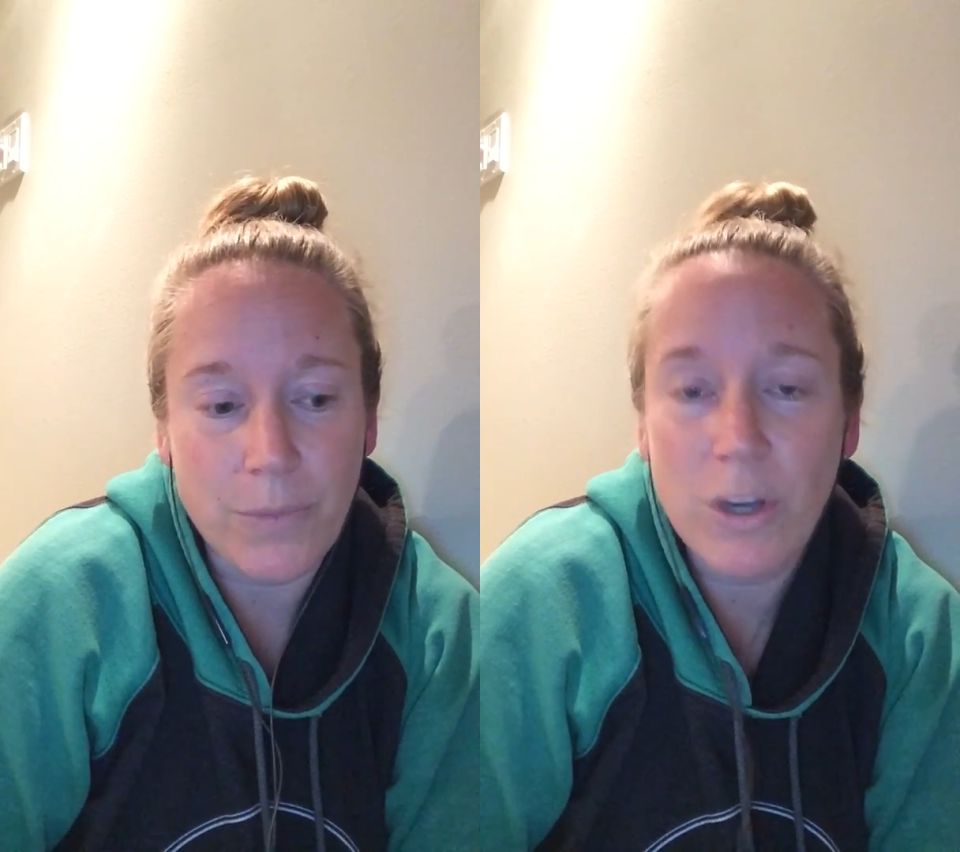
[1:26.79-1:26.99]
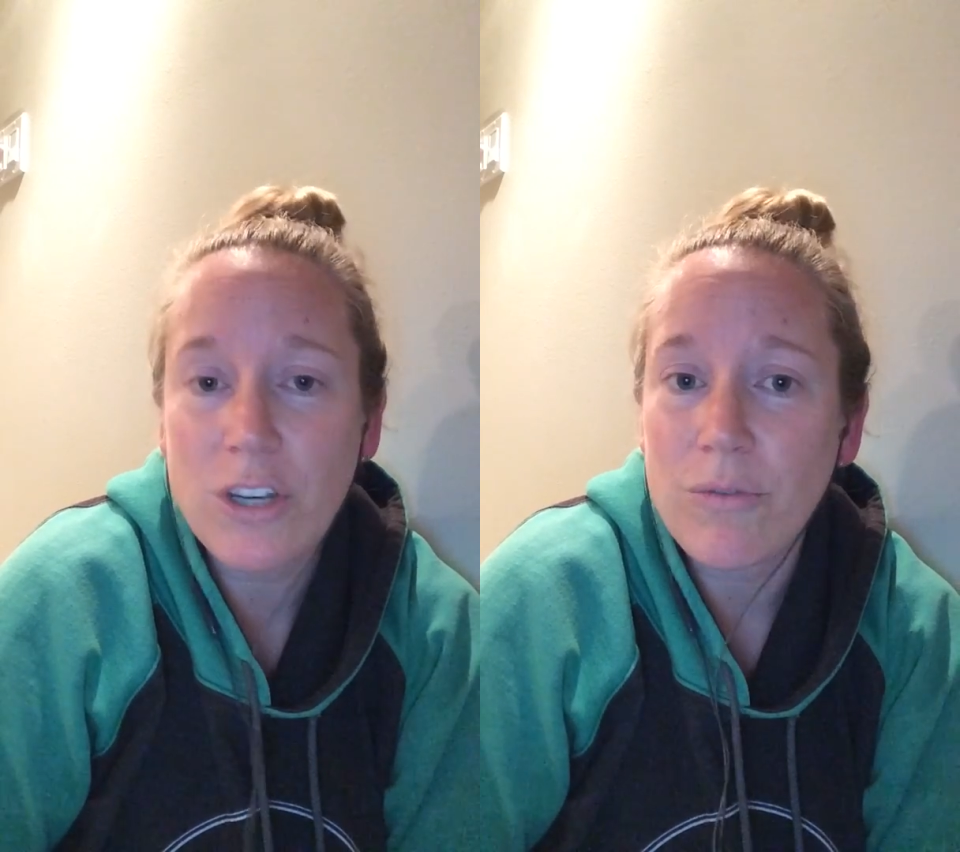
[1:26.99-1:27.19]

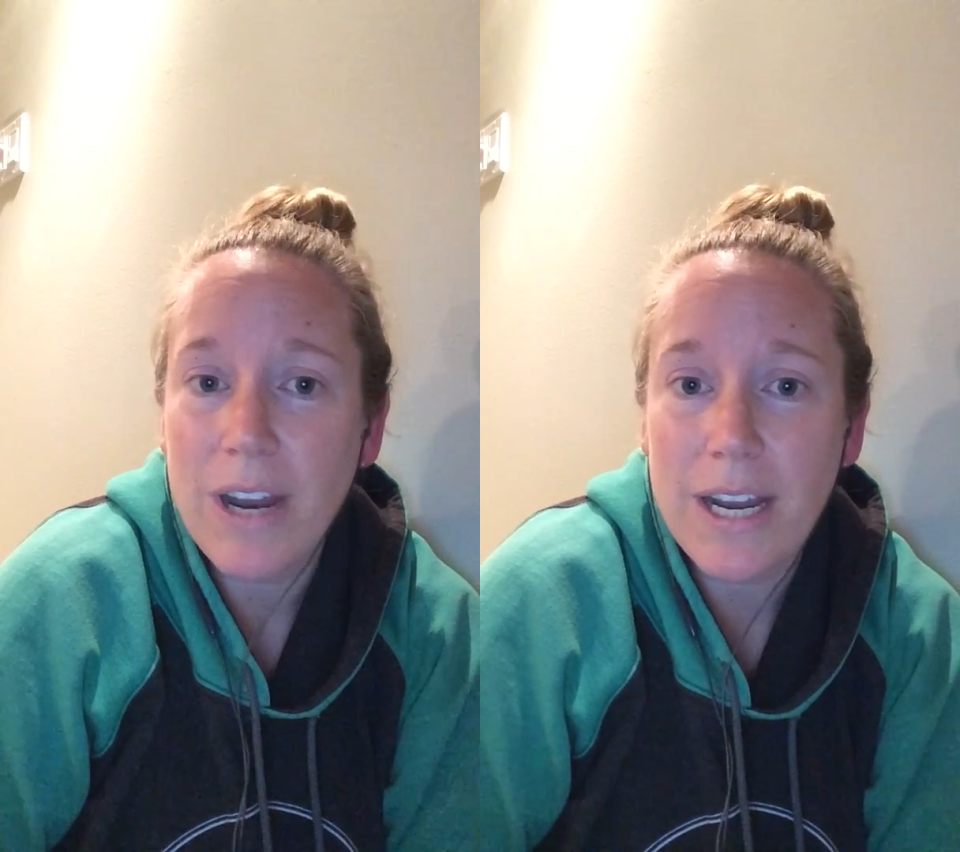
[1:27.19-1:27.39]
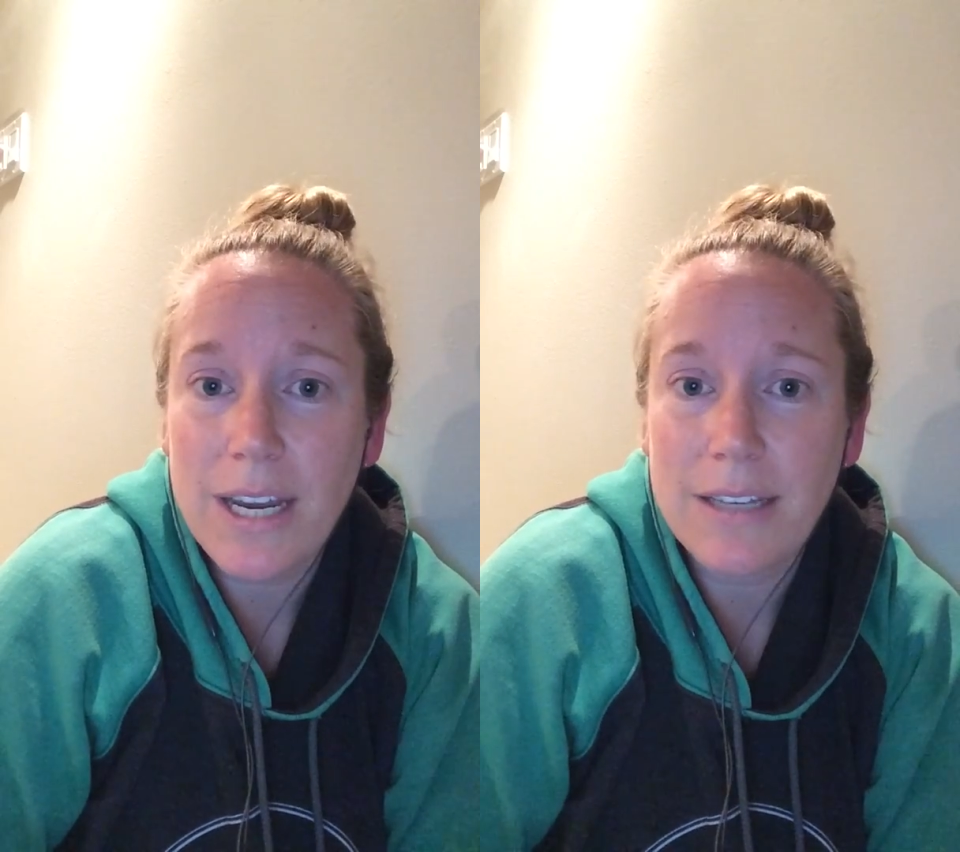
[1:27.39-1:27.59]
window
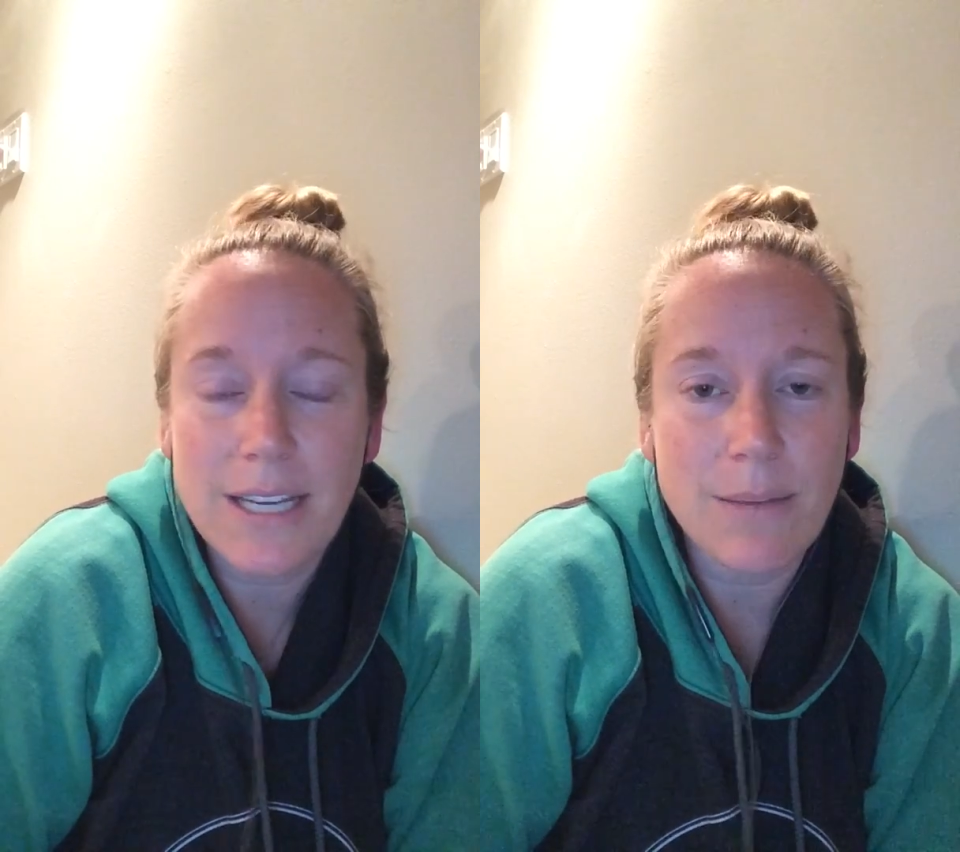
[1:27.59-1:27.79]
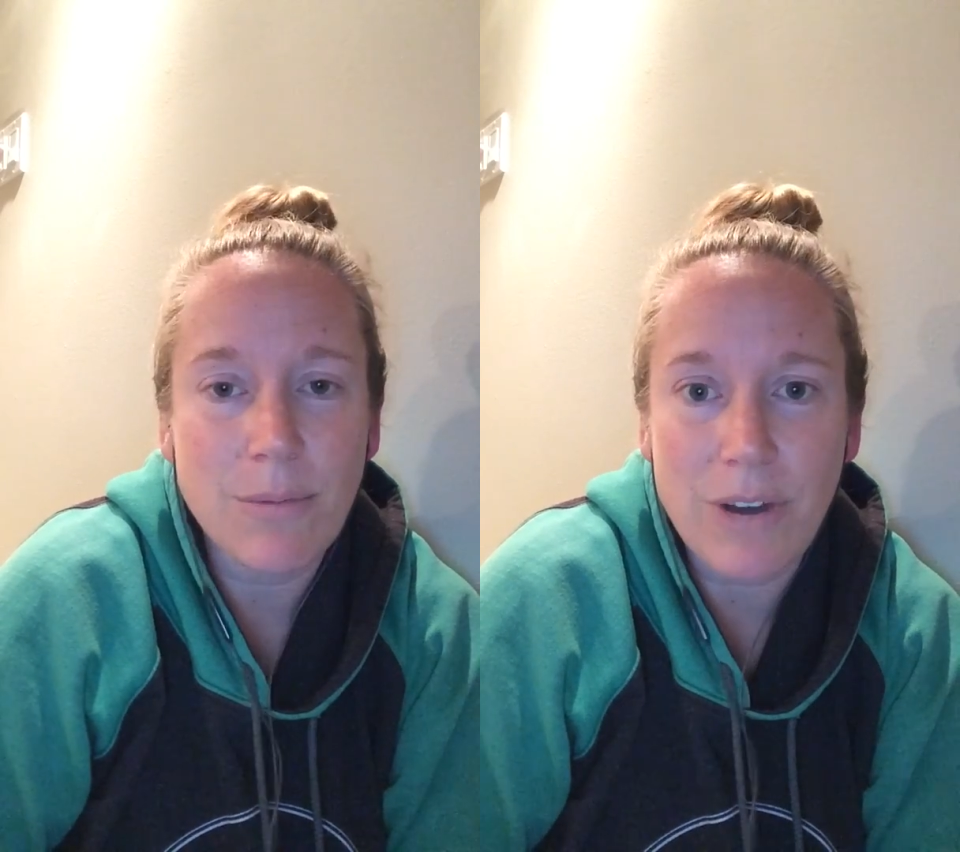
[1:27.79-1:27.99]
writing,
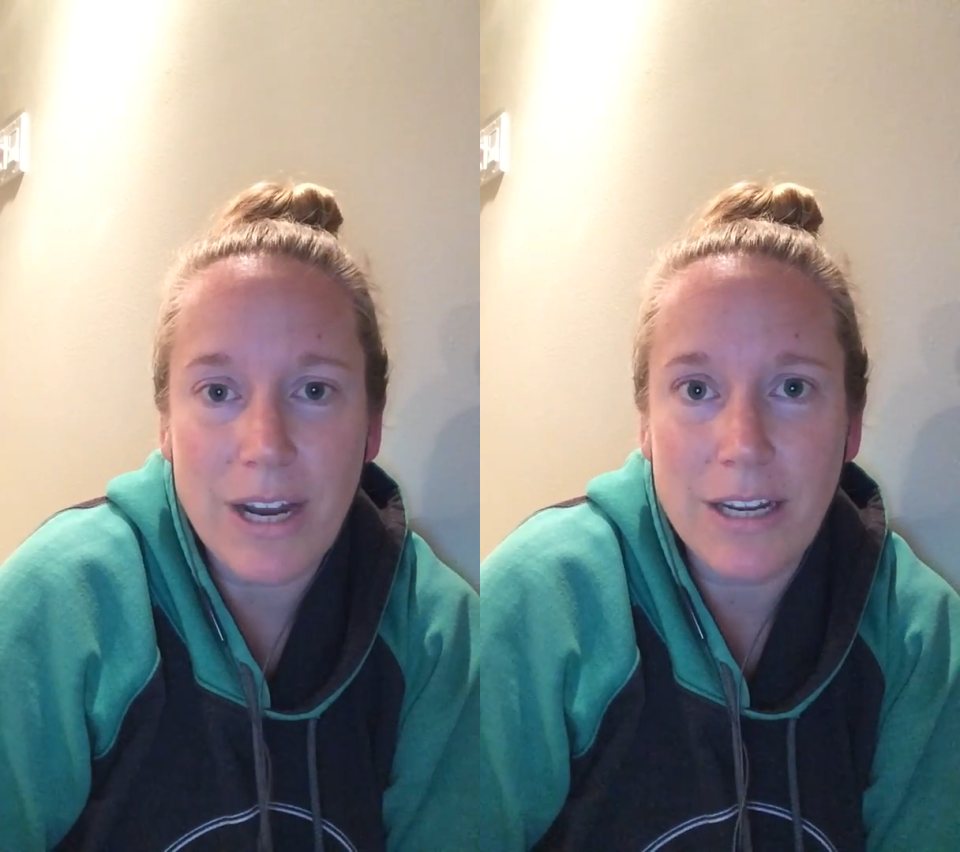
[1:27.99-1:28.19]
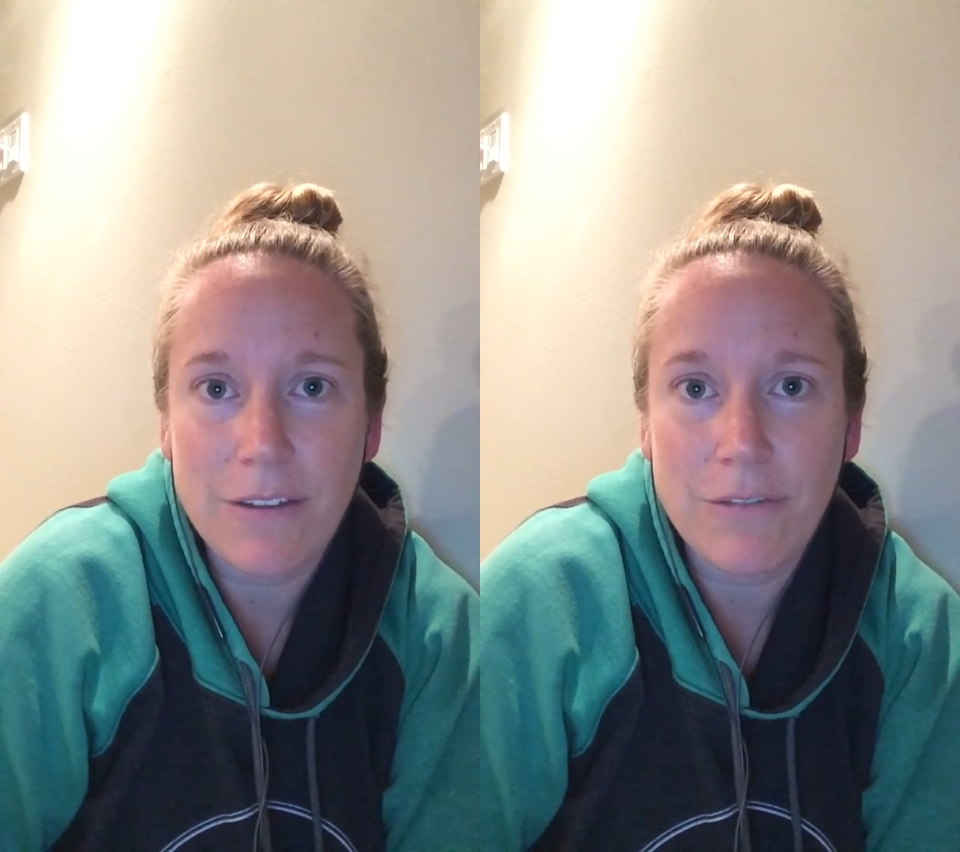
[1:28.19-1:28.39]
table writing